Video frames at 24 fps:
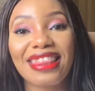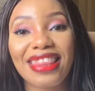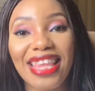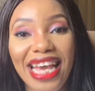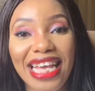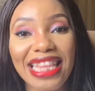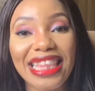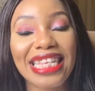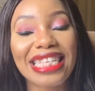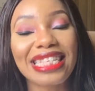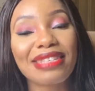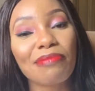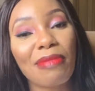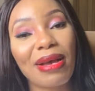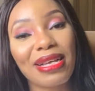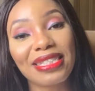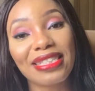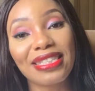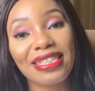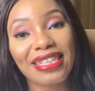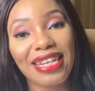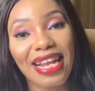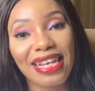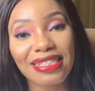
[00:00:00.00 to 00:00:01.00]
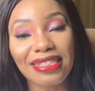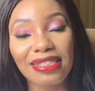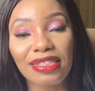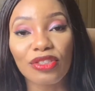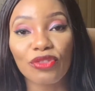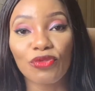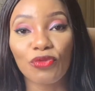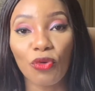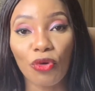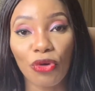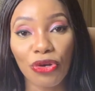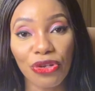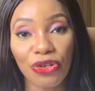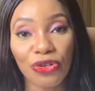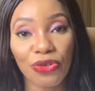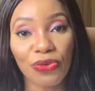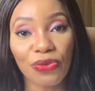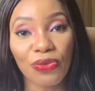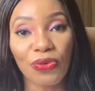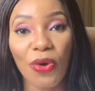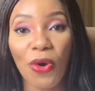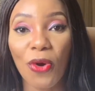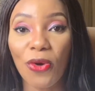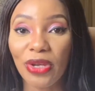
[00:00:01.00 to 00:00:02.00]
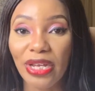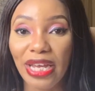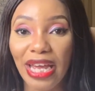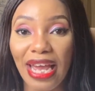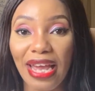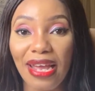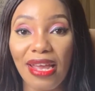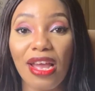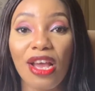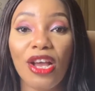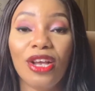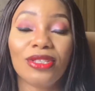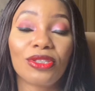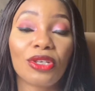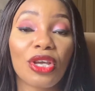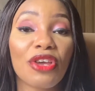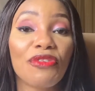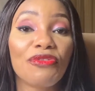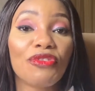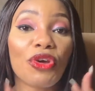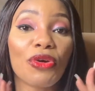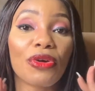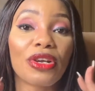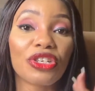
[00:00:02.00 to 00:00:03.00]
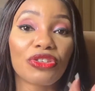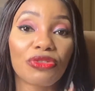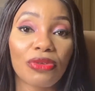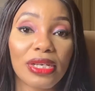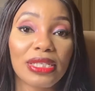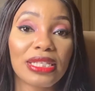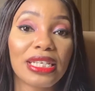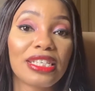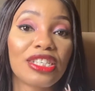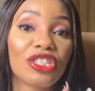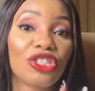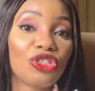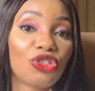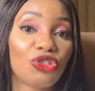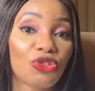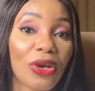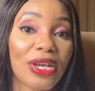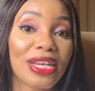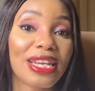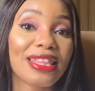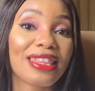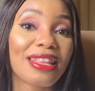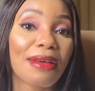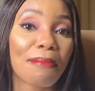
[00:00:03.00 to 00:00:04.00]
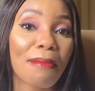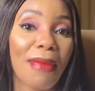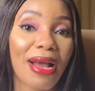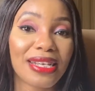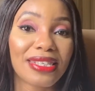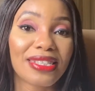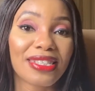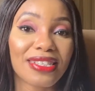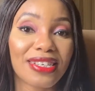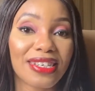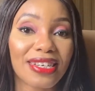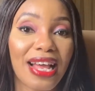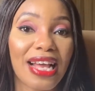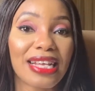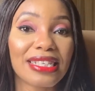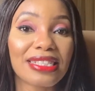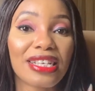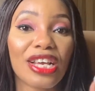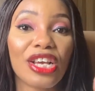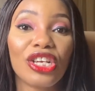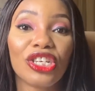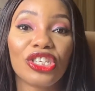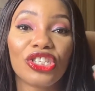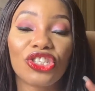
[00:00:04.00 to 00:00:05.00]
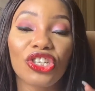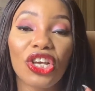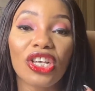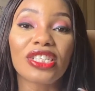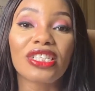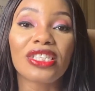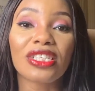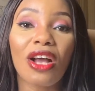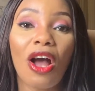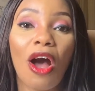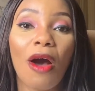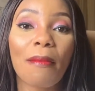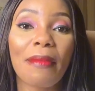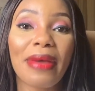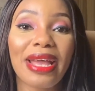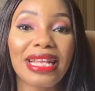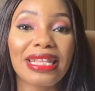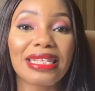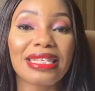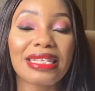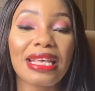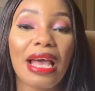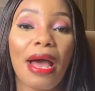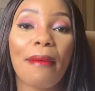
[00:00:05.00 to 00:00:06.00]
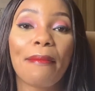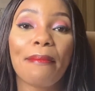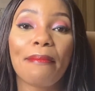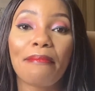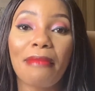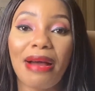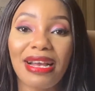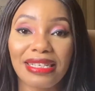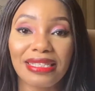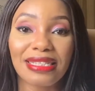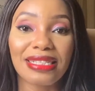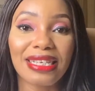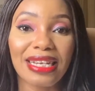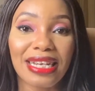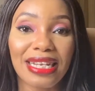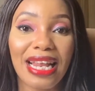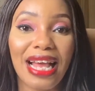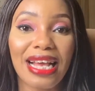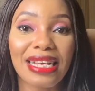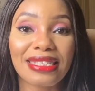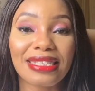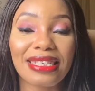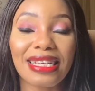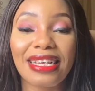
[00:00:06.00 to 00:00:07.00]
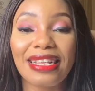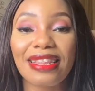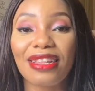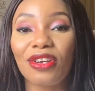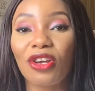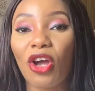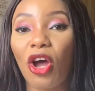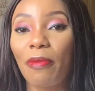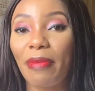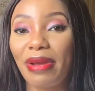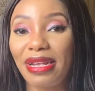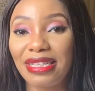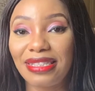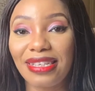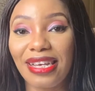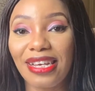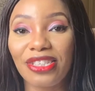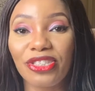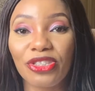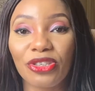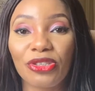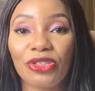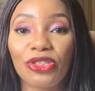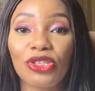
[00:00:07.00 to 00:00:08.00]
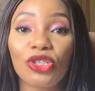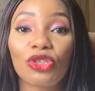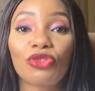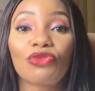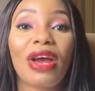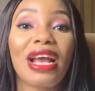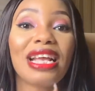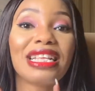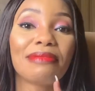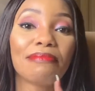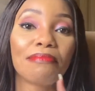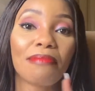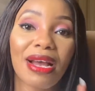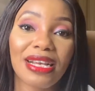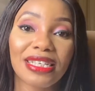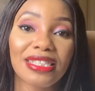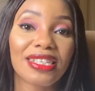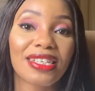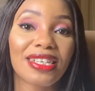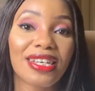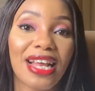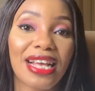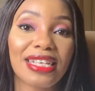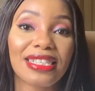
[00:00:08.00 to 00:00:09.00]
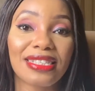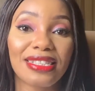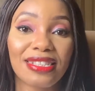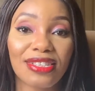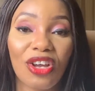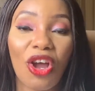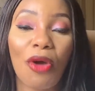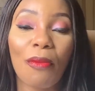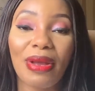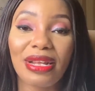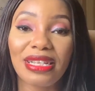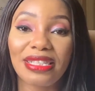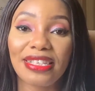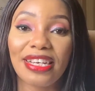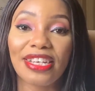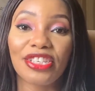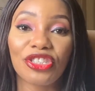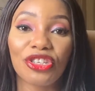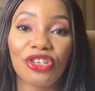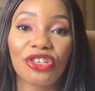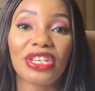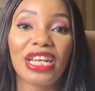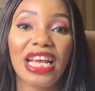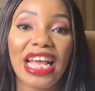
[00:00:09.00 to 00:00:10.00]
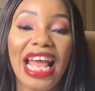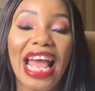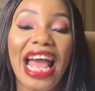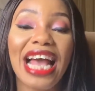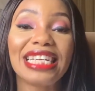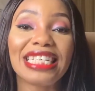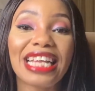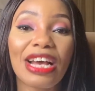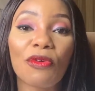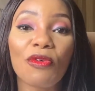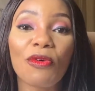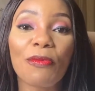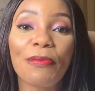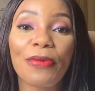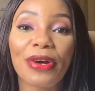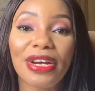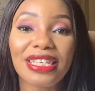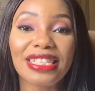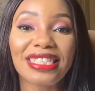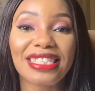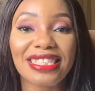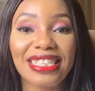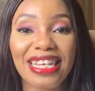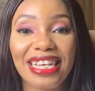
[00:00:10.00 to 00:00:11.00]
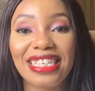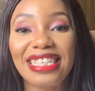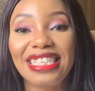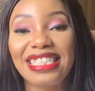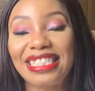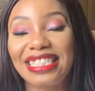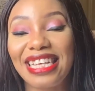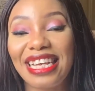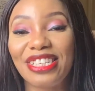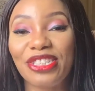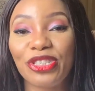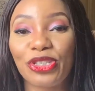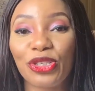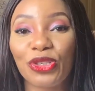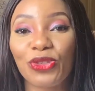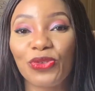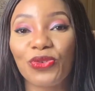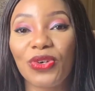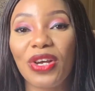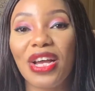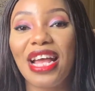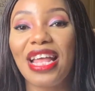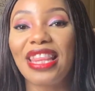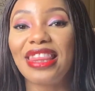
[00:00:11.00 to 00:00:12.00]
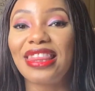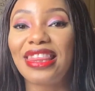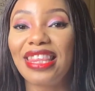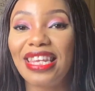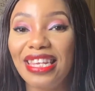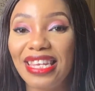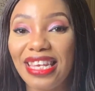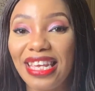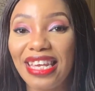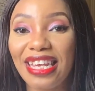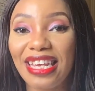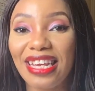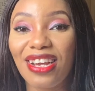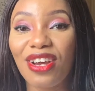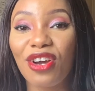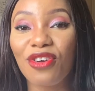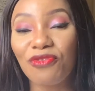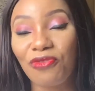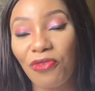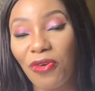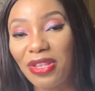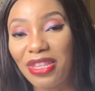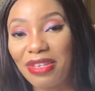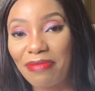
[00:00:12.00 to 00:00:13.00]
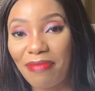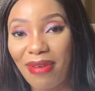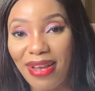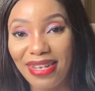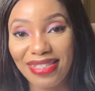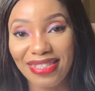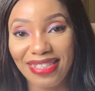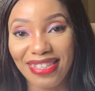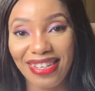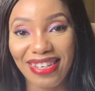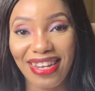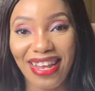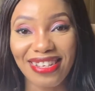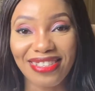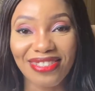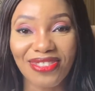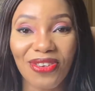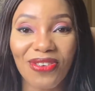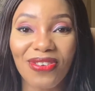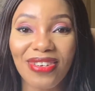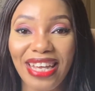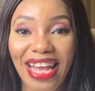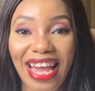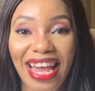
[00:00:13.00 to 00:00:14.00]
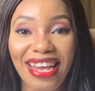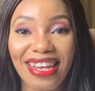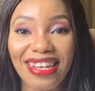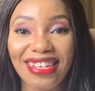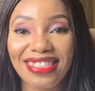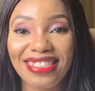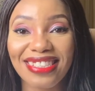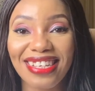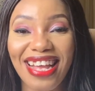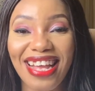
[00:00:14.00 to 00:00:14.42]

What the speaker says: then this masterclass is for you, okay? So if you're interested in joining the masterclass, just comment masterclass in the comment section. Just write masterclass in the comment section and I will personally send you the link for the masterclass, okay?